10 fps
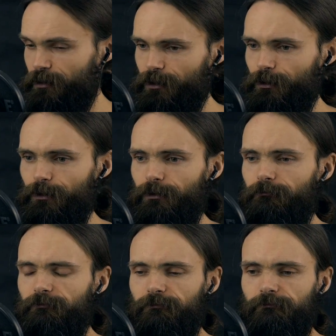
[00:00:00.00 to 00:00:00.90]
so
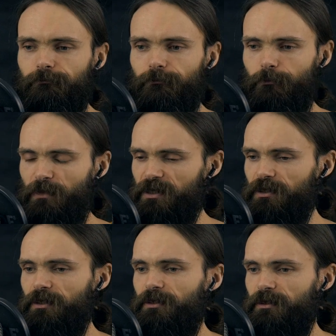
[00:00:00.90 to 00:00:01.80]

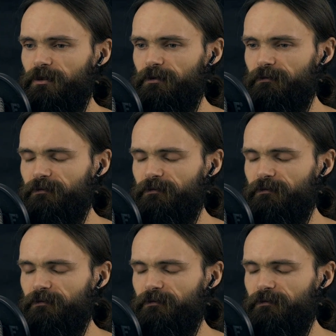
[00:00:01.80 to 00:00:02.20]
basically,